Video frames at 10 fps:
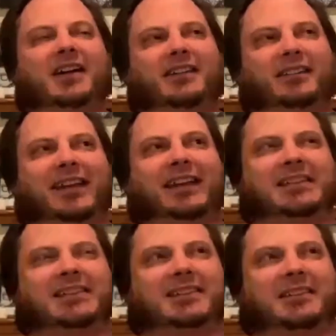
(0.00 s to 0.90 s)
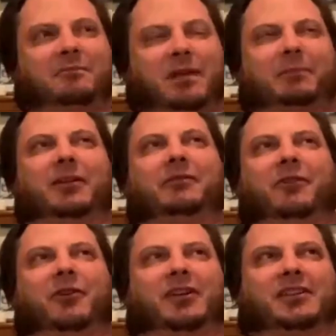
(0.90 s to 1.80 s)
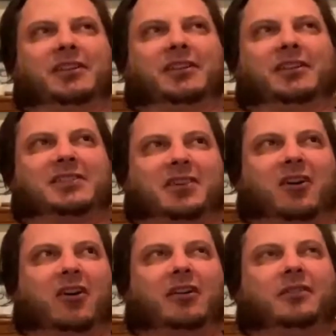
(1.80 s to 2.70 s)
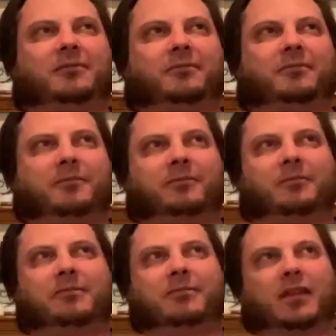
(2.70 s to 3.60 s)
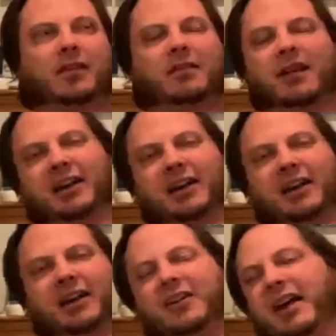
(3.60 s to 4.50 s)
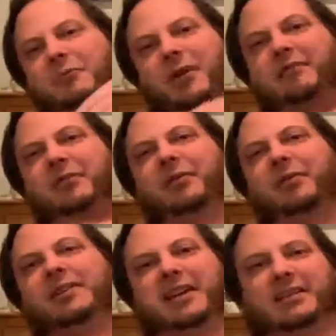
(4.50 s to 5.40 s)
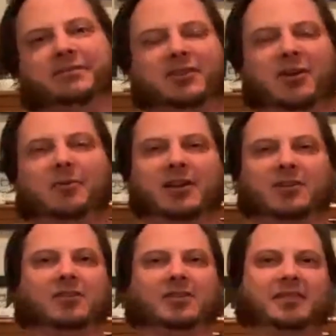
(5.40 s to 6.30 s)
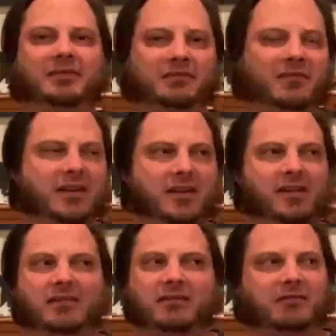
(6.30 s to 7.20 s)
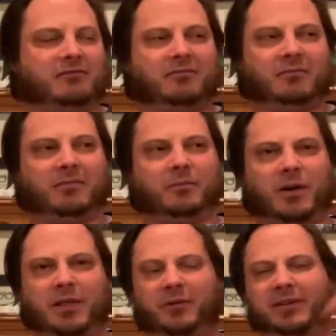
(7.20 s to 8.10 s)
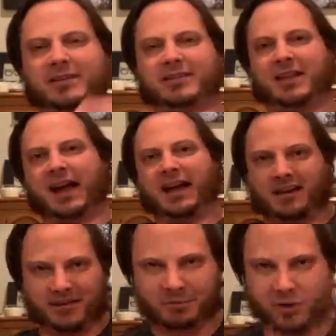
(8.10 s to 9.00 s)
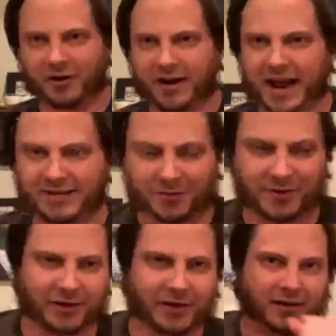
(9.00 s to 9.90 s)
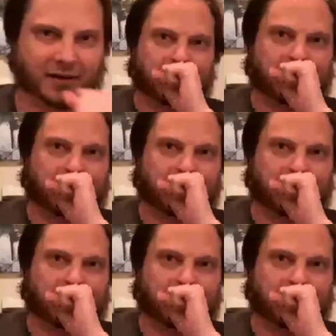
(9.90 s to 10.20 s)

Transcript: The thing is, people are focused on, I don't know, whatever reductive term I use, whether it's like pronouns or whatever.